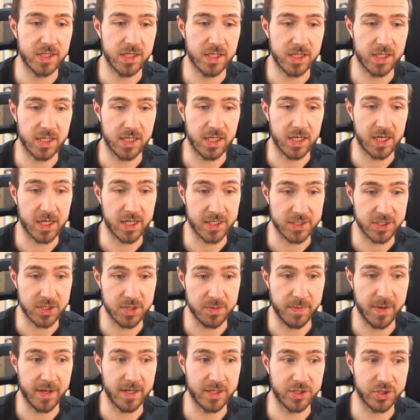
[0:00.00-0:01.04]
the cluster
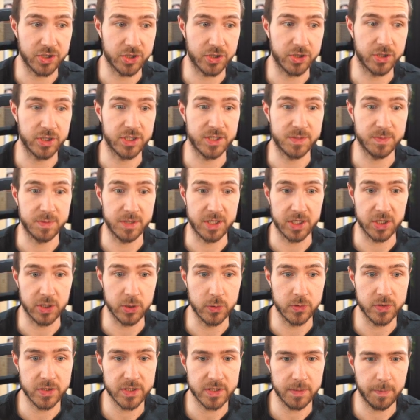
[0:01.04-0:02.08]
manager is being
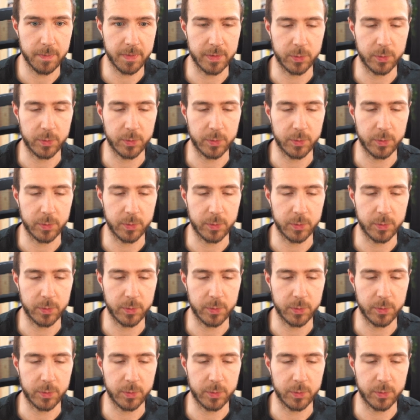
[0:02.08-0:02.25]
used,